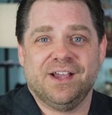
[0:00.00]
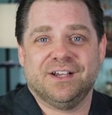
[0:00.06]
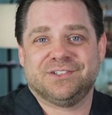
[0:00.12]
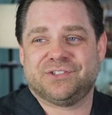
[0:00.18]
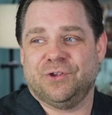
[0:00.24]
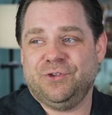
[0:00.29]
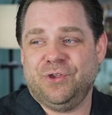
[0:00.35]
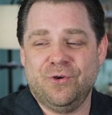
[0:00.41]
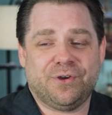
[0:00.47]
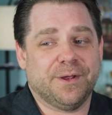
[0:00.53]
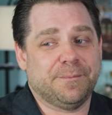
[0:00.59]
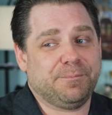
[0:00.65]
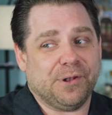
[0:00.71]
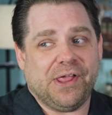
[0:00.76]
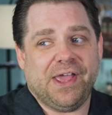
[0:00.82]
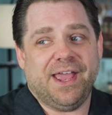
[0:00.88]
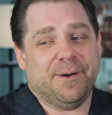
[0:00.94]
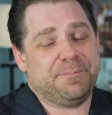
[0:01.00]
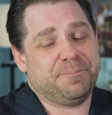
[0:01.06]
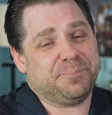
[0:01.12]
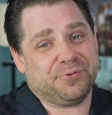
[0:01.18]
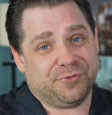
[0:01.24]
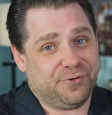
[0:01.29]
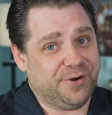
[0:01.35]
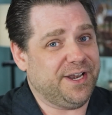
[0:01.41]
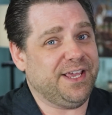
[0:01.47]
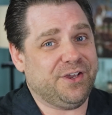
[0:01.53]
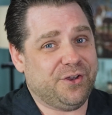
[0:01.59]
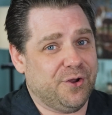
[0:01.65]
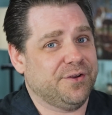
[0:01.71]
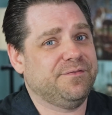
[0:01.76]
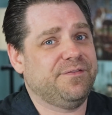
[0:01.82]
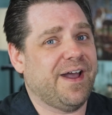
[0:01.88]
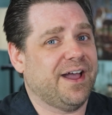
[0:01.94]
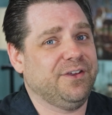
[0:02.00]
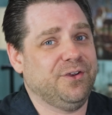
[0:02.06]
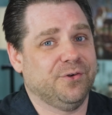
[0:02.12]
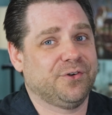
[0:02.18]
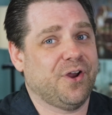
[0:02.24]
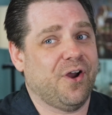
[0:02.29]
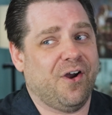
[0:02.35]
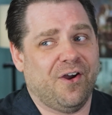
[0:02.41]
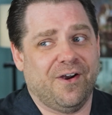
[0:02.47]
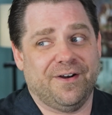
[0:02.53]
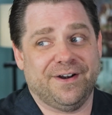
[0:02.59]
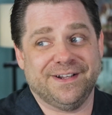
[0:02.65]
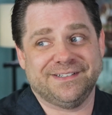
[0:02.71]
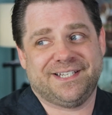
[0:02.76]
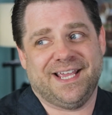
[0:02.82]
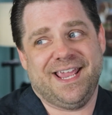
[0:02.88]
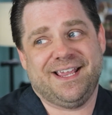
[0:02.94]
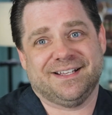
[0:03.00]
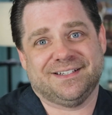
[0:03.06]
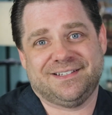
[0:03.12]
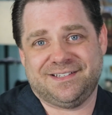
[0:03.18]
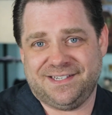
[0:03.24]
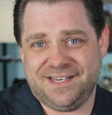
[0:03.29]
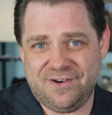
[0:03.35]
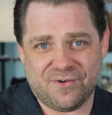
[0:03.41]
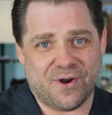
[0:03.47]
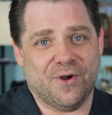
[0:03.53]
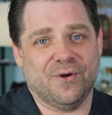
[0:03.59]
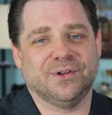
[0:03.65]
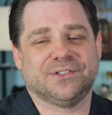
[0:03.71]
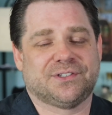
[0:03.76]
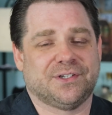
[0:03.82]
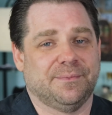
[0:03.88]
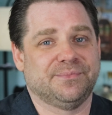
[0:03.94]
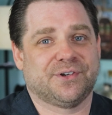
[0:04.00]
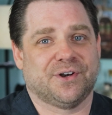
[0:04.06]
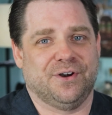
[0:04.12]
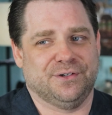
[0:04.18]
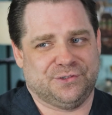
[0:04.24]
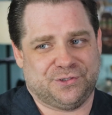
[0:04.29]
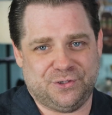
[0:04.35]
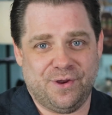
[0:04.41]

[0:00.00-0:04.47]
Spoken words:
So you could play a pretty good valued card and take a 0 in some turns.